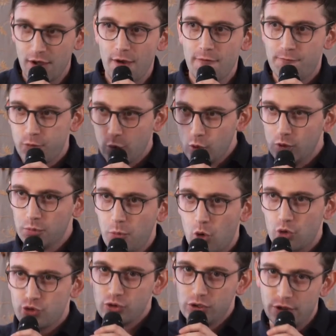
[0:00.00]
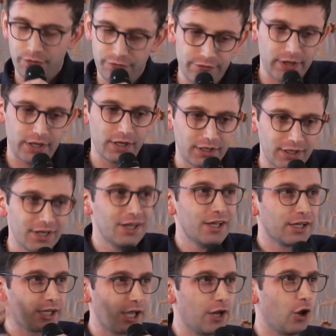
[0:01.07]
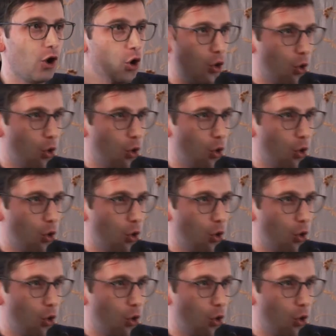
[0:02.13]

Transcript: full modular thing, can